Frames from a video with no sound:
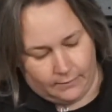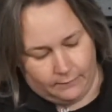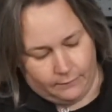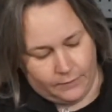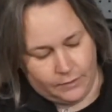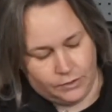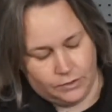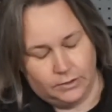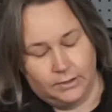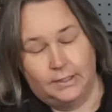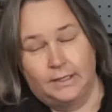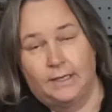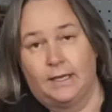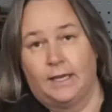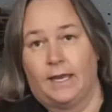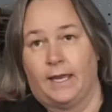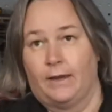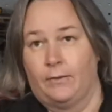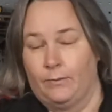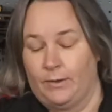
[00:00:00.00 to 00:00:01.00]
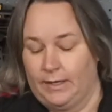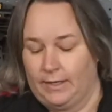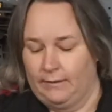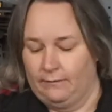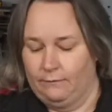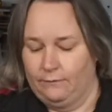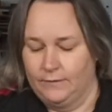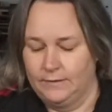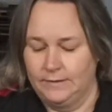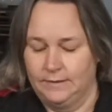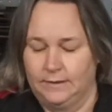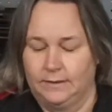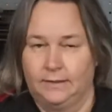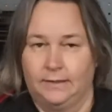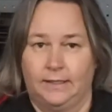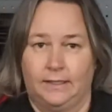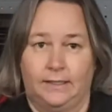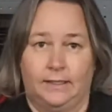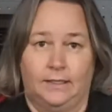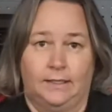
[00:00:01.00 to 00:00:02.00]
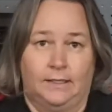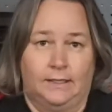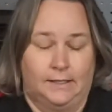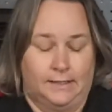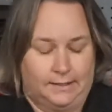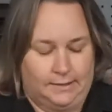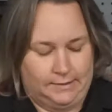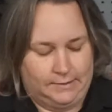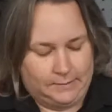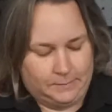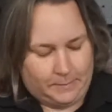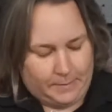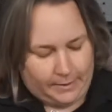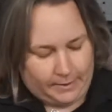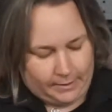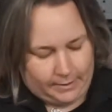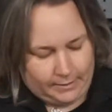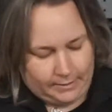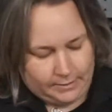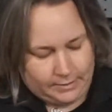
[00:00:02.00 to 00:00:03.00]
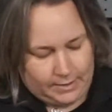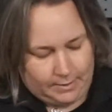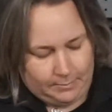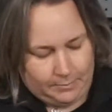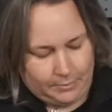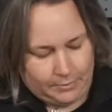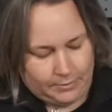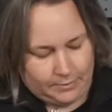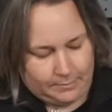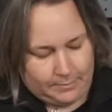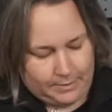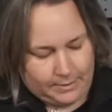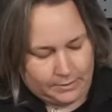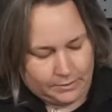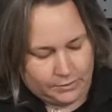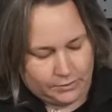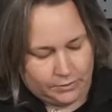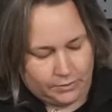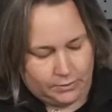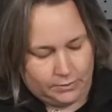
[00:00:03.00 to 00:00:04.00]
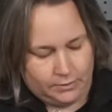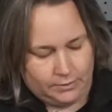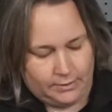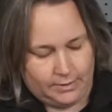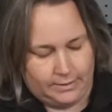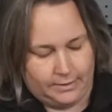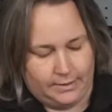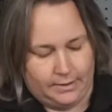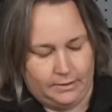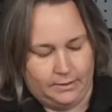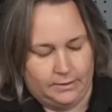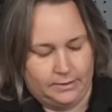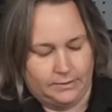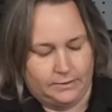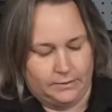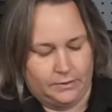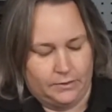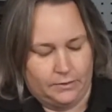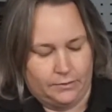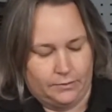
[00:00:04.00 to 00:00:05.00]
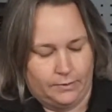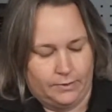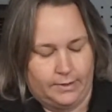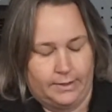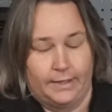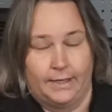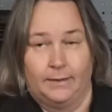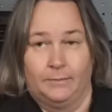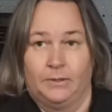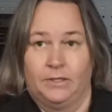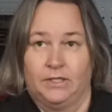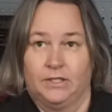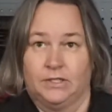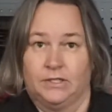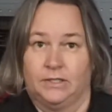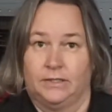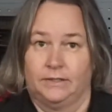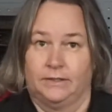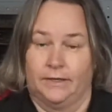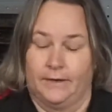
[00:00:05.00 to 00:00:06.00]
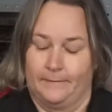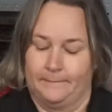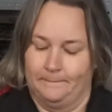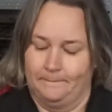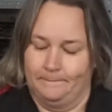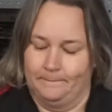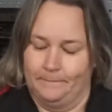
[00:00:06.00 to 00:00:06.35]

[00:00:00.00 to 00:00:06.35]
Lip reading: visually, and we can physically inspect the chamber to make sure that there is no ammunition in there.